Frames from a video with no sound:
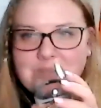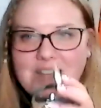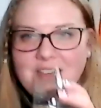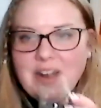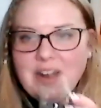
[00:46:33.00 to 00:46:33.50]
I
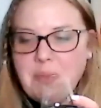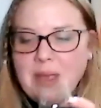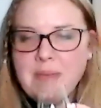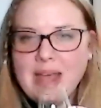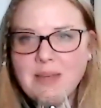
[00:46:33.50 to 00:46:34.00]
haven't had a
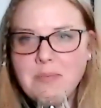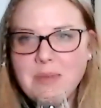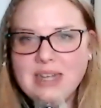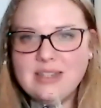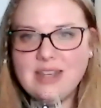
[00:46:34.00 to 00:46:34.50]
Big Mac in
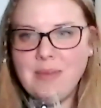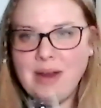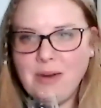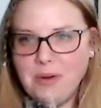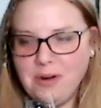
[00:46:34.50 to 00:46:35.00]
months. I
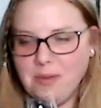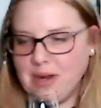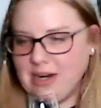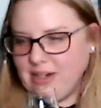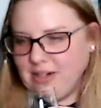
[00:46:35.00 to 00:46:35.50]
might order
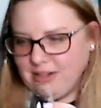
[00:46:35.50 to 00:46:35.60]
one.